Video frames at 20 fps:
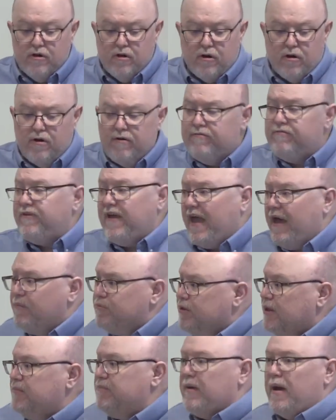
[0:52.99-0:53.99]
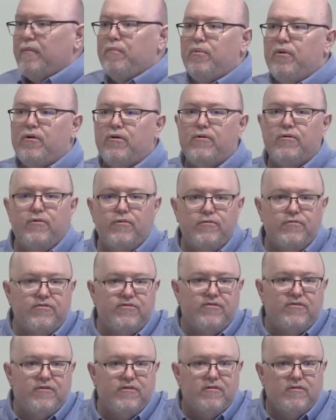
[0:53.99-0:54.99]
or a family member
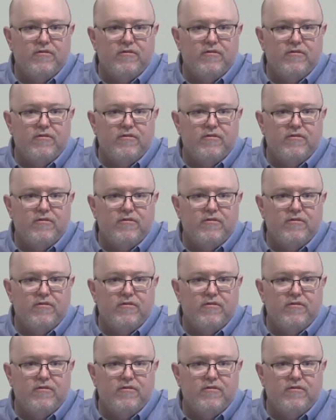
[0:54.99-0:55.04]
who's